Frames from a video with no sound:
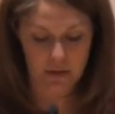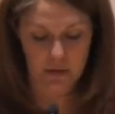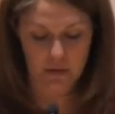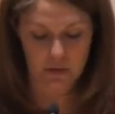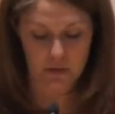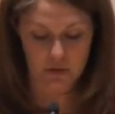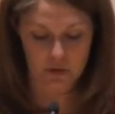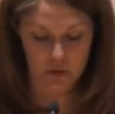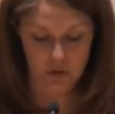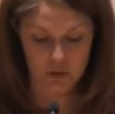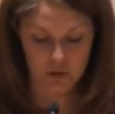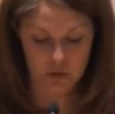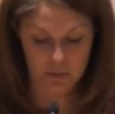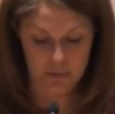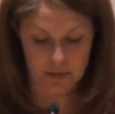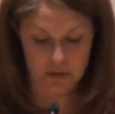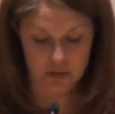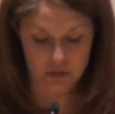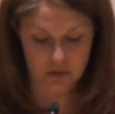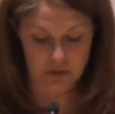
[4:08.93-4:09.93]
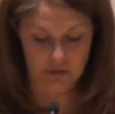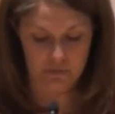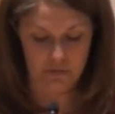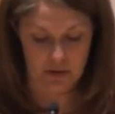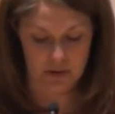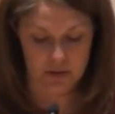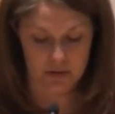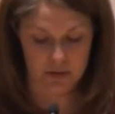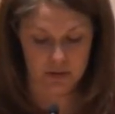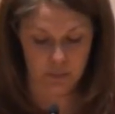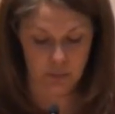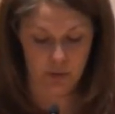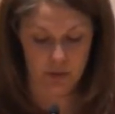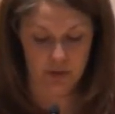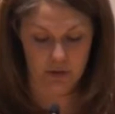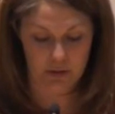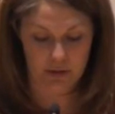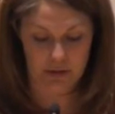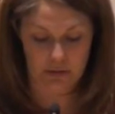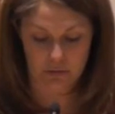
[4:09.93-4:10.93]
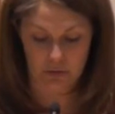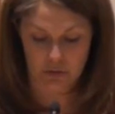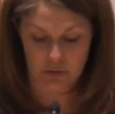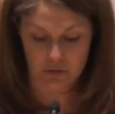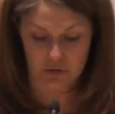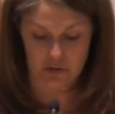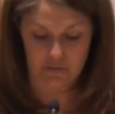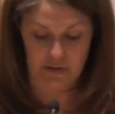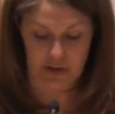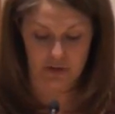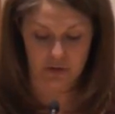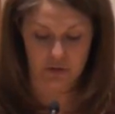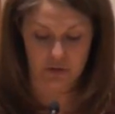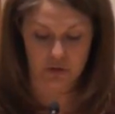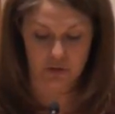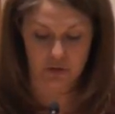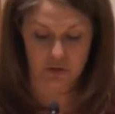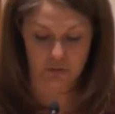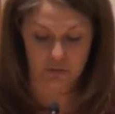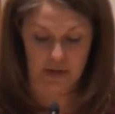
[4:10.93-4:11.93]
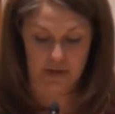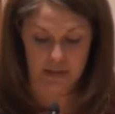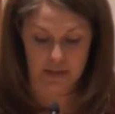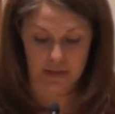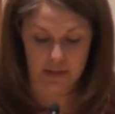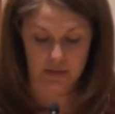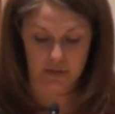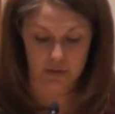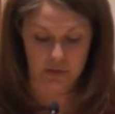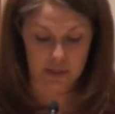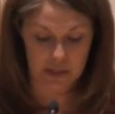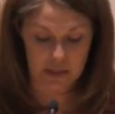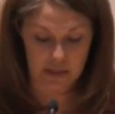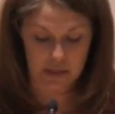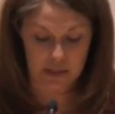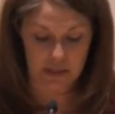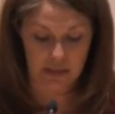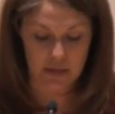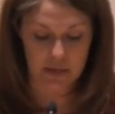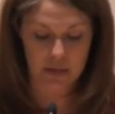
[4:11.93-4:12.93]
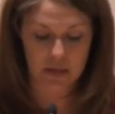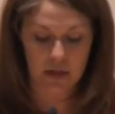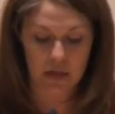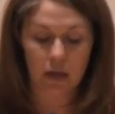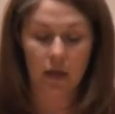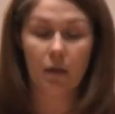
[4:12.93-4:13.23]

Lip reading: The social ministry funds support grocery vouchers, rent, and utilities,